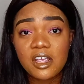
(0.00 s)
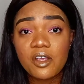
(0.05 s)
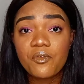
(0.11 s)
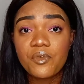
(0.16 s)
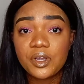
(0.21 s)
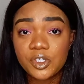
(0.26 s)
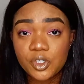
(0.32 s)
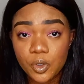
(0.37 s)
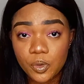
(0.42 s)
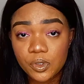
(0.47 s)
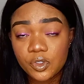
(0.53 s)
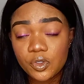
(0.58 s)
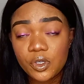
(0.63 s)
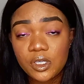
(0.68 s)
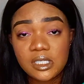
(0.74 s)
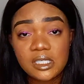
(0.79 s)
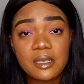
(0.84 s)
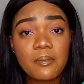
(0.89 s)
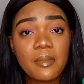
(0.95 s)
results, so you
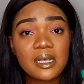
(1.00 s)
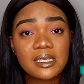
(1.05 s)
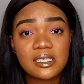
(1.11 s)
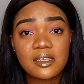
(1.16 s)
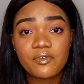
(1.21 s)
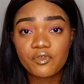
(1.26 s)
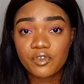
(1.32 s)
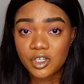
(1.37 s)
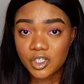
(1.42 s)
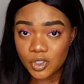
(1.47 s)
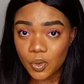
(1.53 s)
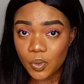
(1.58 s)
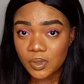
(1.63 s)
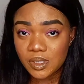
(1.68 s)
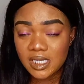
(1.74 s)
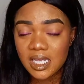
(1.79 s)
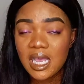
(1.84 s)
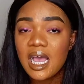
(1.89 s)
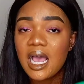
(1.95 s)
see massive
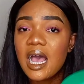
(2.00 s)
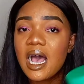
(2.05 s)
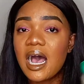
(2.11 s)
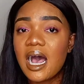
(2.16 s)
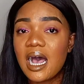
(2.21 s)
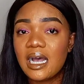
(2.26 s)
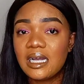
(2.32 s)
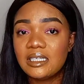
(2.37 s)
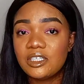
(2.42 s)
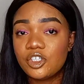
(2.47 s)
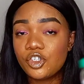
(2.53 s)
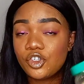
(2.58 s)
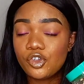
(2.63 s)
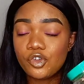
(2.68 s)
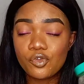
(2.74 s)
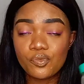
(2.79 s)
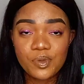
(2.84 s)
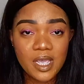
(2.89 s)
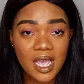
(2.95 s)
results, and
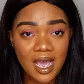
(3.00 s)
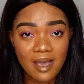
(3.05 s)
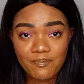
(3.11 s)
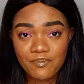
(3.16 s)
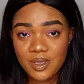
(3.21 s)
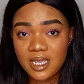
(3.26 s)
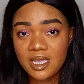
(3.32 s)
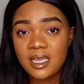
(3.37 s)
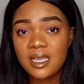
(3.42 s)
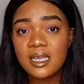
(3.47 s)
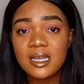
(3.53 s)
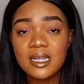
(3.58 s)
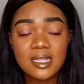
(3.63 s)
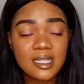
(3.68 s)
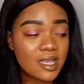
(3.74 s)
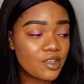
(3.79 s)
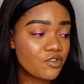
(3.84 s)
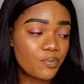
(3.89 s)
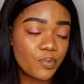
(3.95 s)
you'll be happy
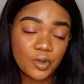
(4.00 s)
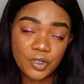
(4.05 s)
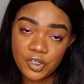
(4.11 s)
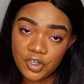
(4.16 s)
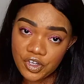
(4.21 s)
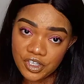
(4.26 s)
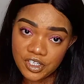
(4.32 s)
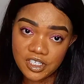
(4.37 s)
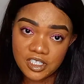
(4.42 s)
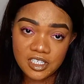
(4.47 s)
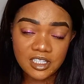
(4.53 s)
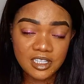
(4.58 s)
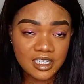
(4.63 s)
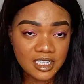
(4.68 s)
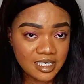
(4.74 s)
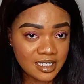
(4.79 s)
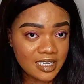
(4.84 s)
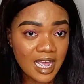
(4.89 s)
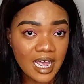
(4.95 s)
that you purchased
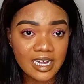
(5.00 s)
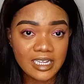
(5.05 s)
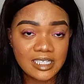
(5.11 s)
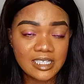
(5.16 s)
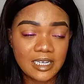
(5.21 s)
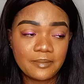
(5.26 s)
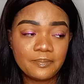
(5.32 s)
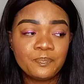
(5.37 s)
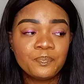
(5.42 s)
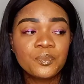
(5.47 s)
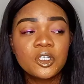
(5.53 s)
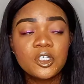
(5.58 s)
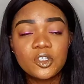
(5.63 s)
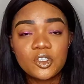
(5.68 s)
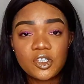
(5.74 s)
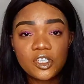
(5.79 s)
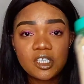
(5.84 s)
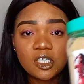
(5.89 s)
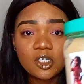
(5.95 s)
this item. So
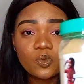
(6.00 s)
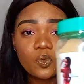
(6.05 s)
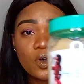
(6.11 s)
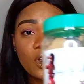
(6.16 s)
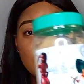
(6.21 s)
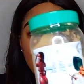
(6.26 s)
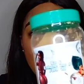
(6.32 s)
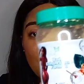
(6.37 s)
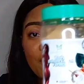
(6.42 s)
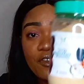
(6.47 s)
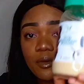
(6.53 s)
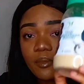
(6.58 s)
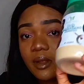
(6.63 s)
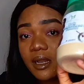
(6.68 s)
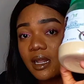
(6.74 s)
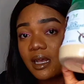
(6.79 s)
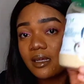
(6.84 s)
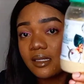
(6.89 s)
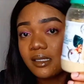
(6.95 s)
this is what our
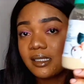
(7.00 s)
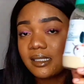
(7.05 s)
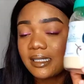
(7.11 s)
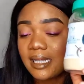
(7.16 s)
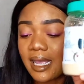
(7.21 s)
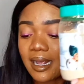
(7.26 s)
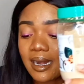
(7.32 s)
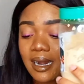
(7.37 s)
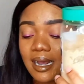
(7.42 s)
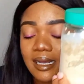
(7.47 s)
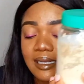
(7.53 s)
formula looks like. Like I